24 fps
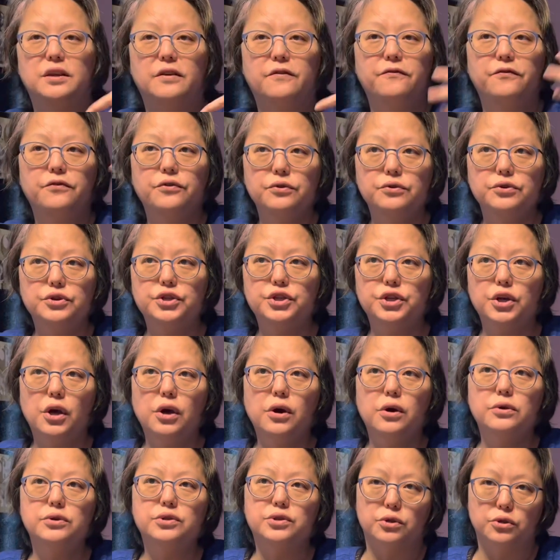food
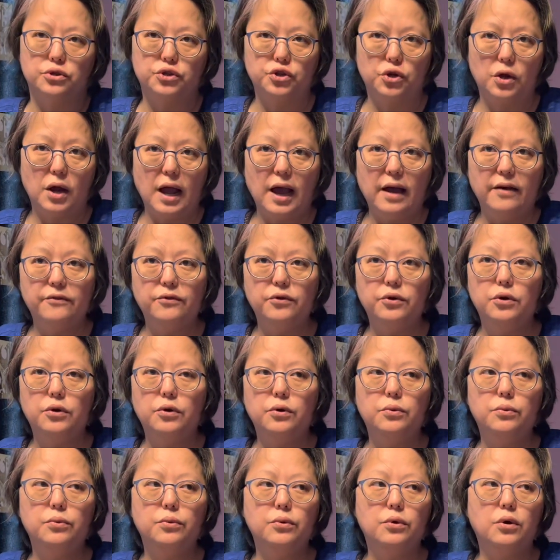shows or
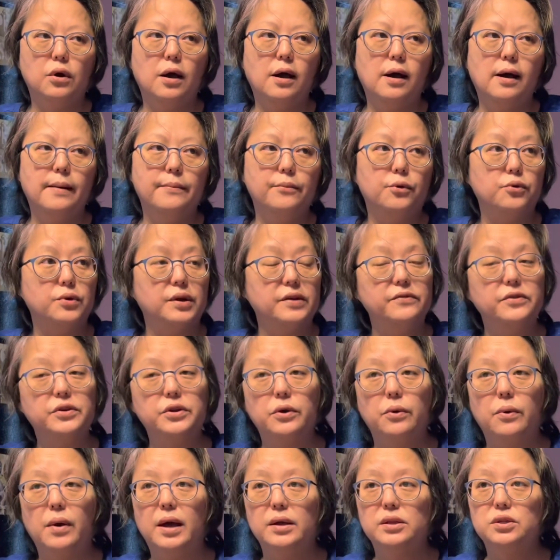travel or even
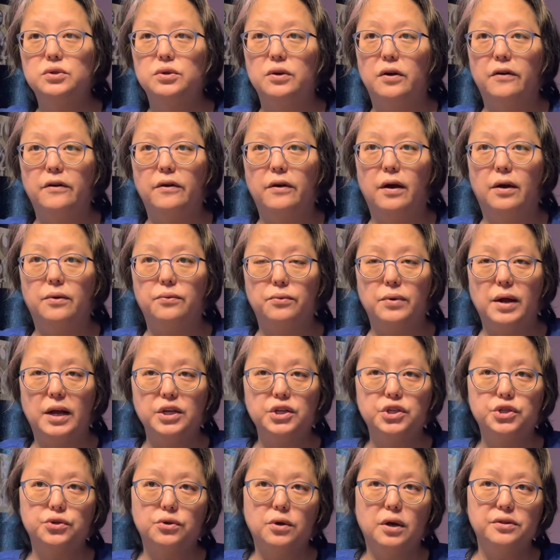go out to a
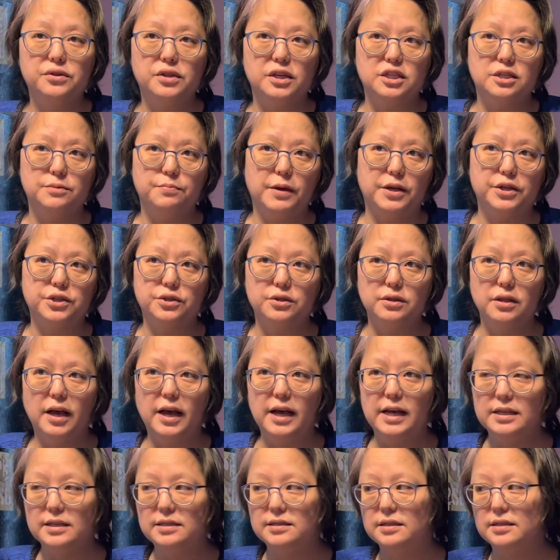restaurant that
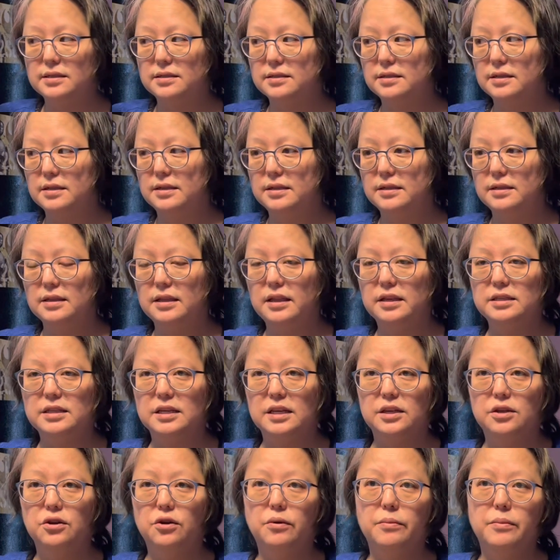specializes in
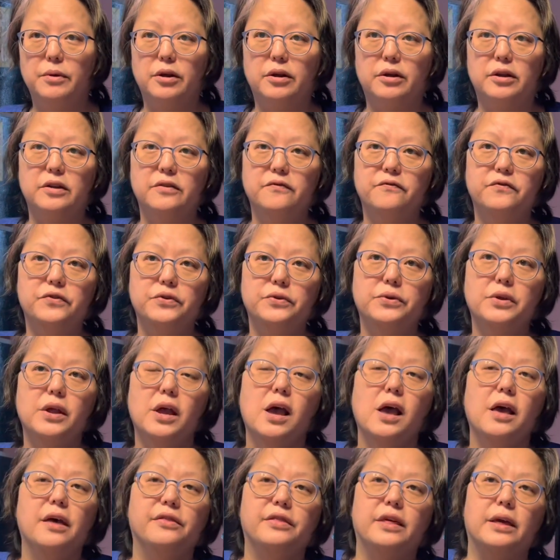Latino American food,
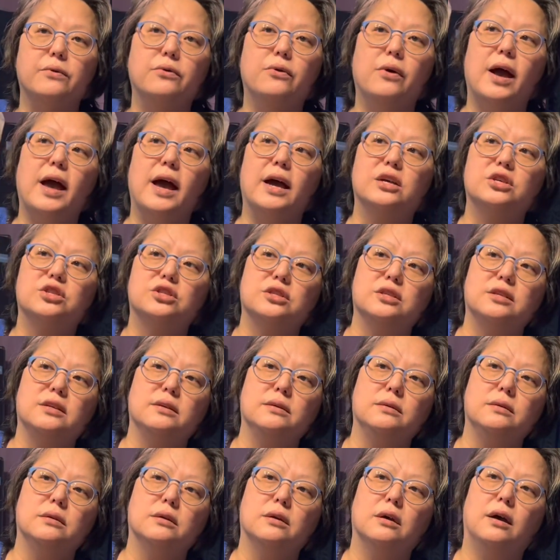they will
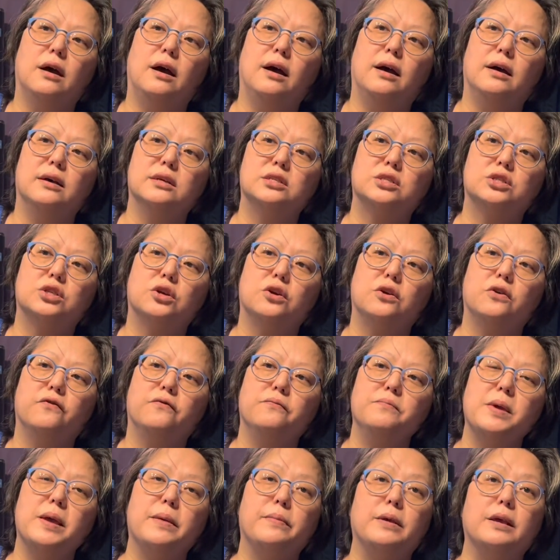actually serve
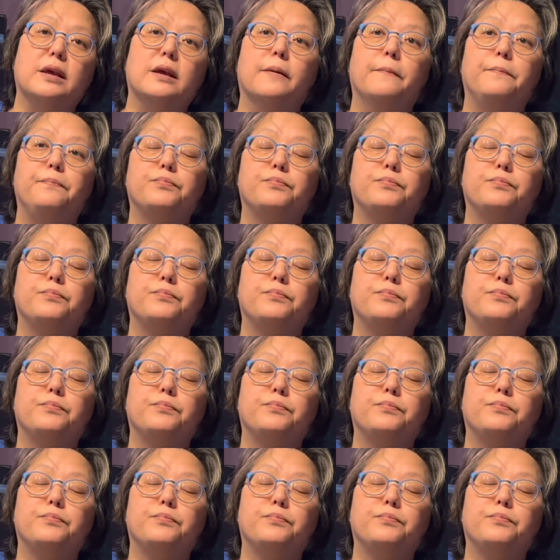maybe